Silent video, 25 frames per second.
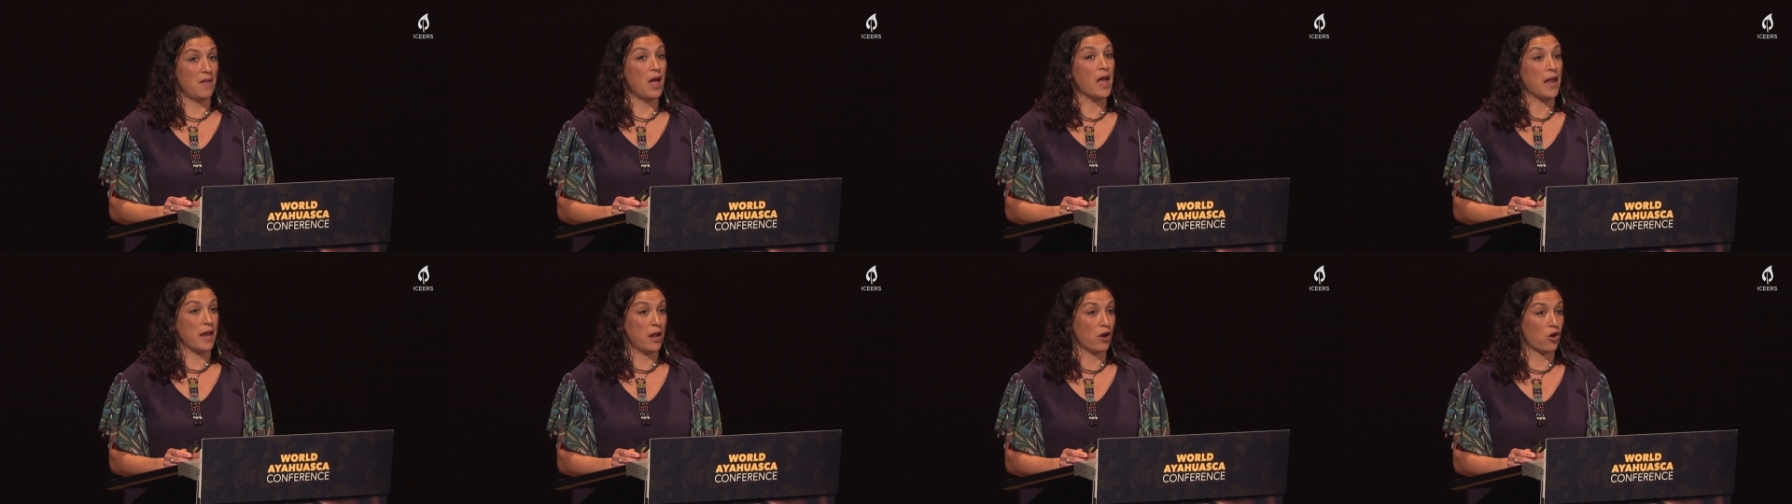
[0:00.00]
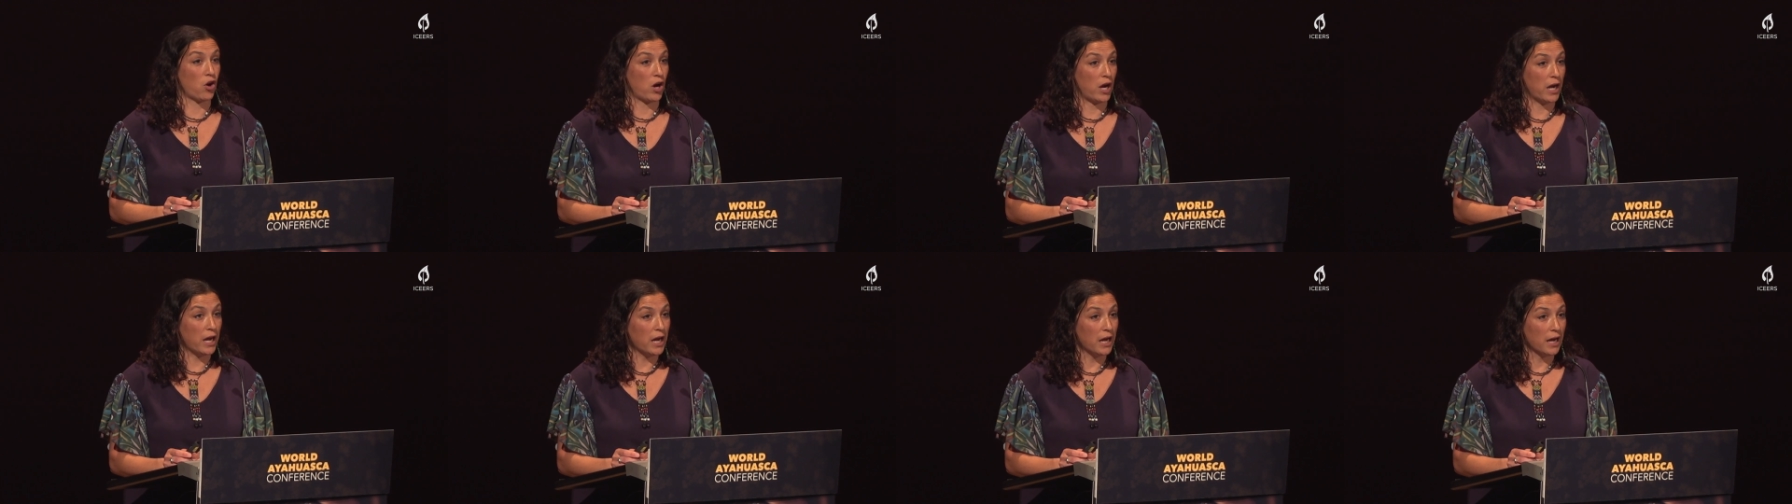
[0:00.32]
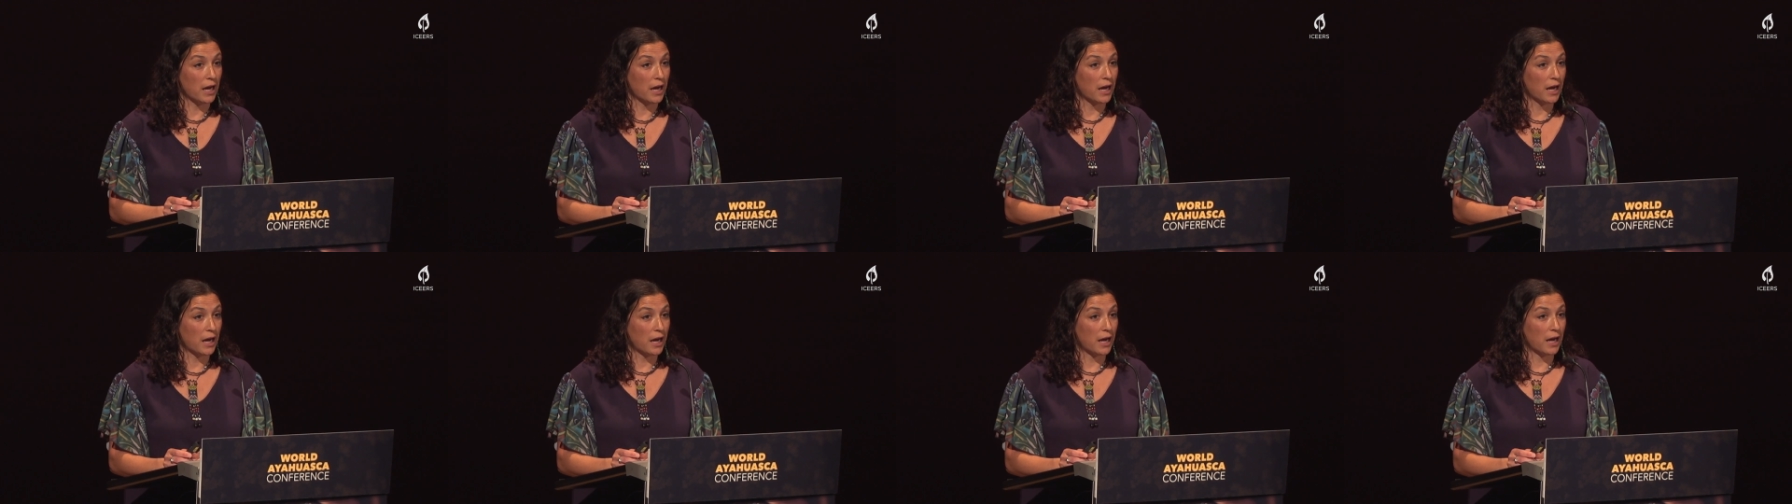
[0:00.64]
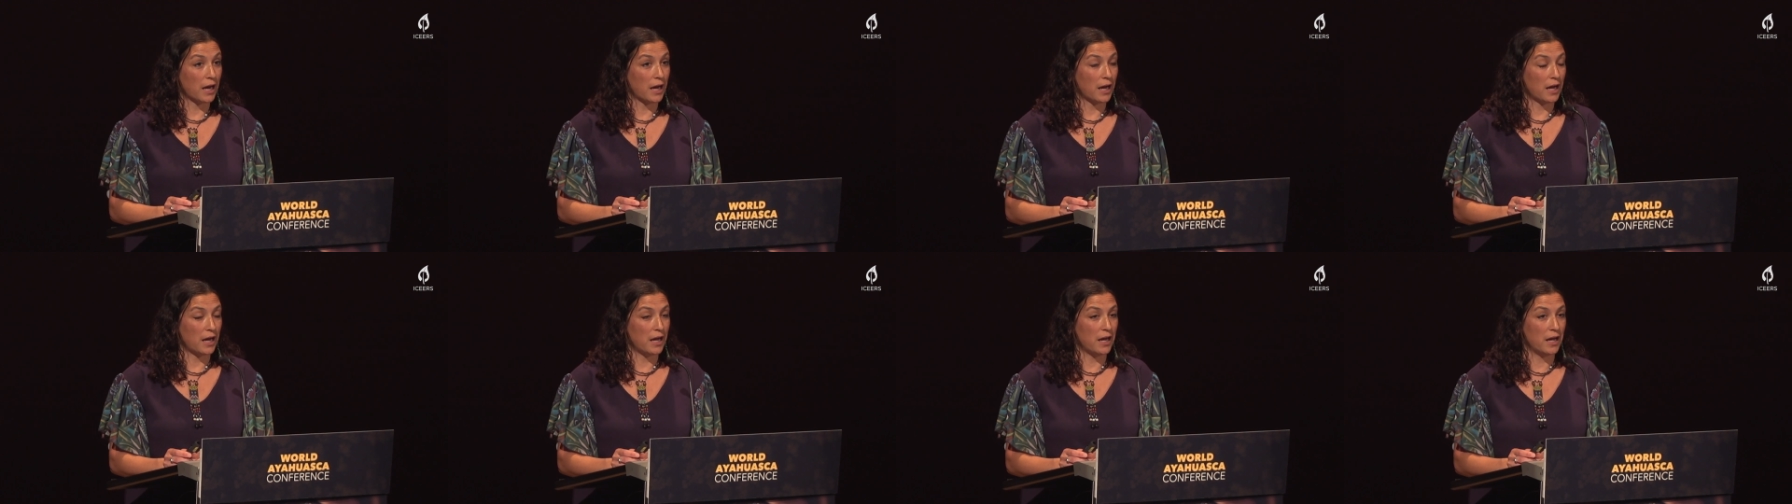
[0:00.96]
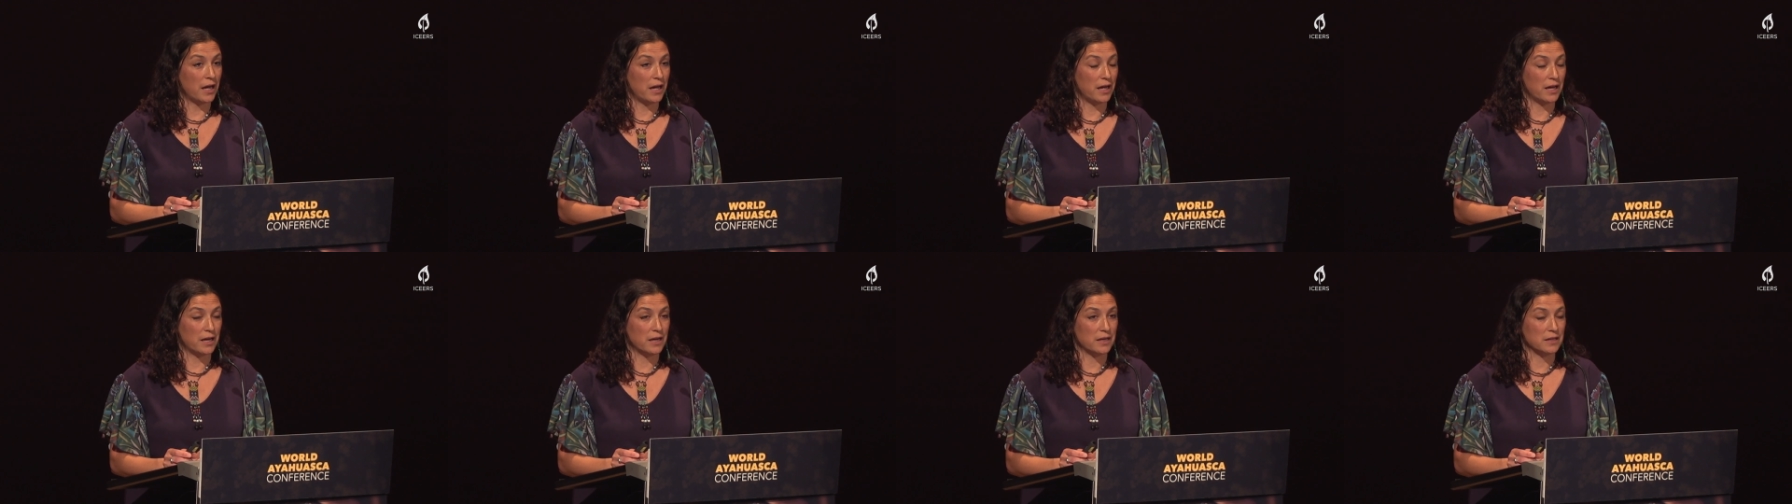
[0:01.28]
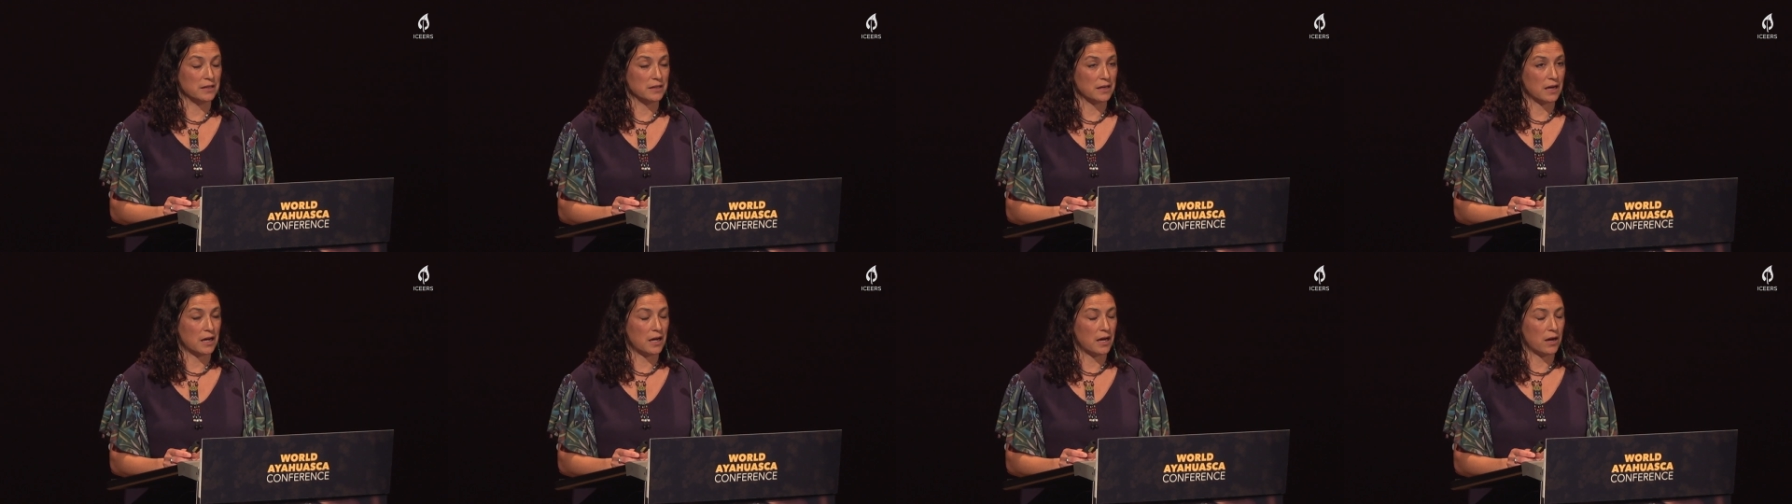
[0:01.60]
angry,
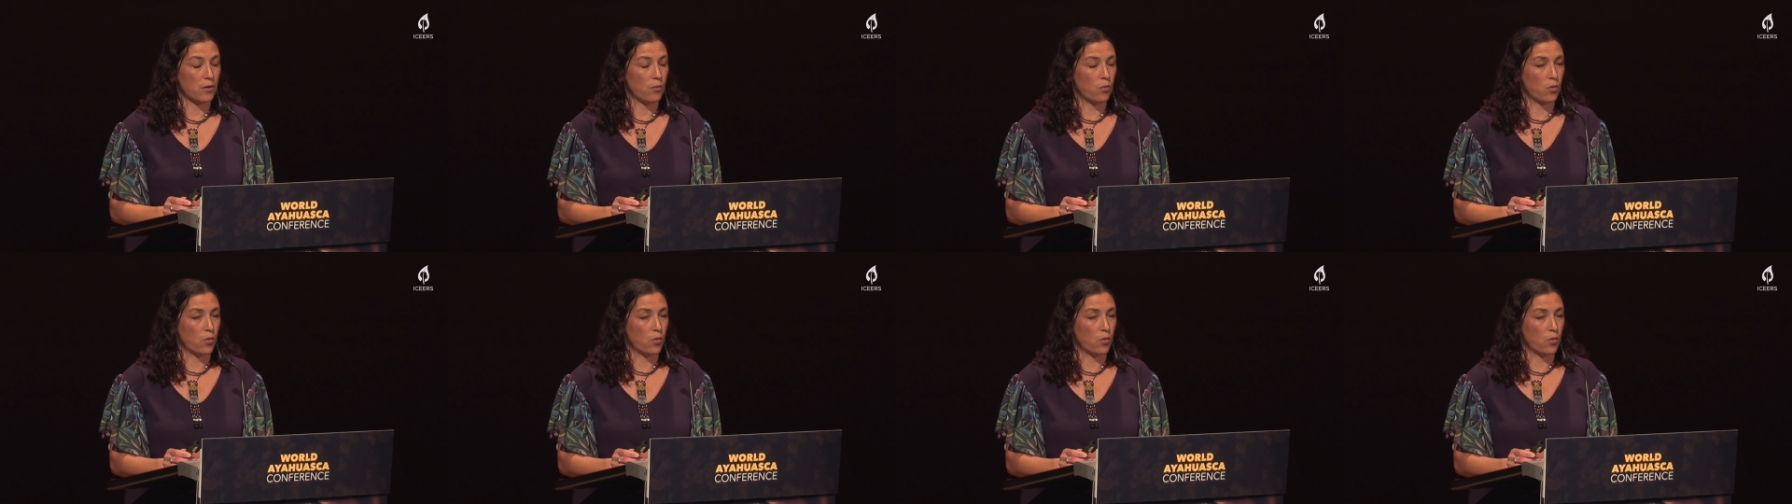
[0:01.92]
and I